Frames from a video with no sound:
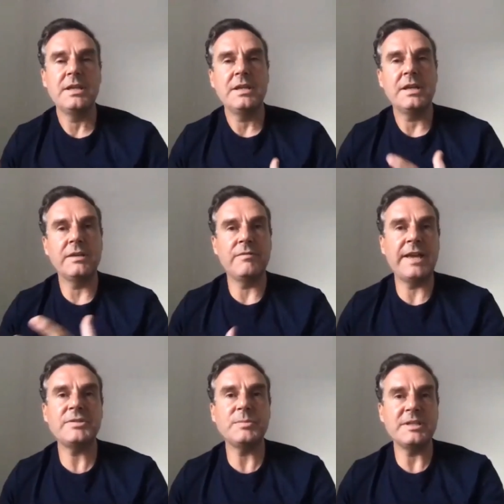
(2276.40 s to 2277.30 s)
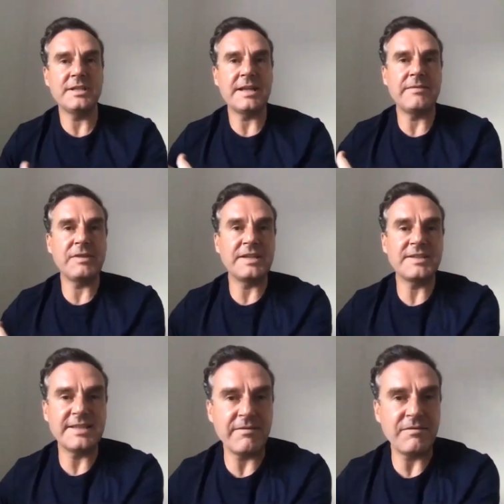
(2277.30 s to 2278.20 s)
and investment in having
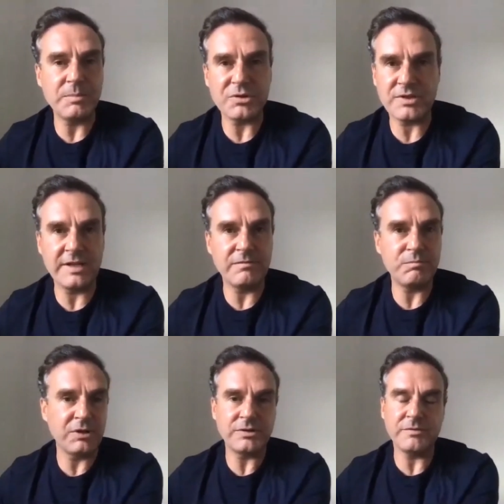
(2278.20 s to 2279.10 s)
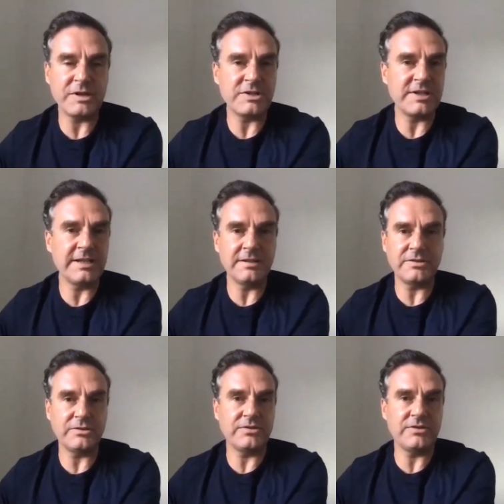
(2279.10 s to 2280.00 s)
70% of plus of our deals
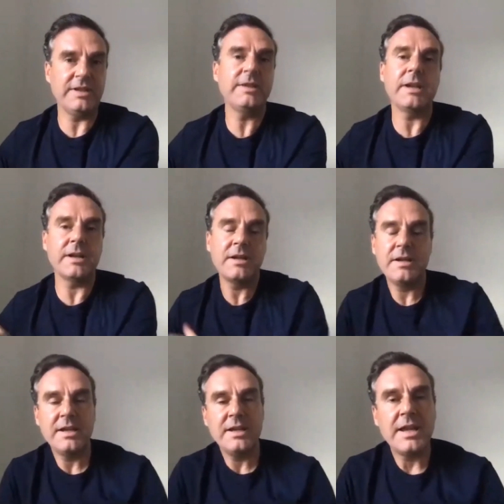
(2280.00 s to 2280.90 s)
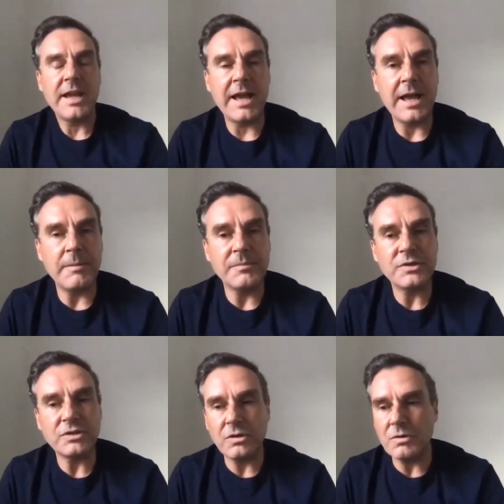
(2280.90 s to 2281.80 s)
just sit there yeah. Um,
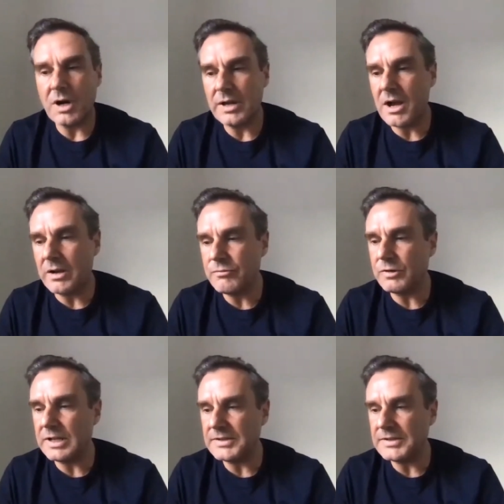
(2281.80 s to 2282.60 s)
so I, I've really